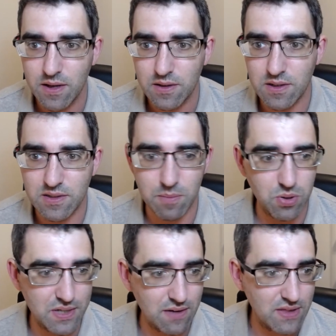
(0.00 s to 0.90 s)
since I
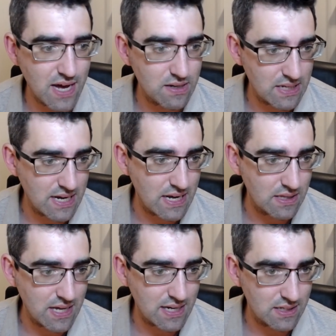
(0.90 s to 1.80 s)
pulled out that, uh,
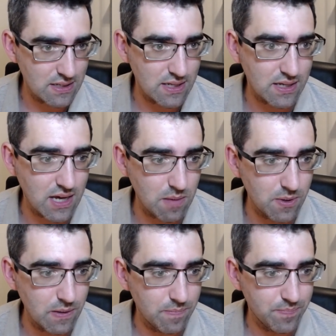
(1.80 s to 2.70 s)
that, that cable.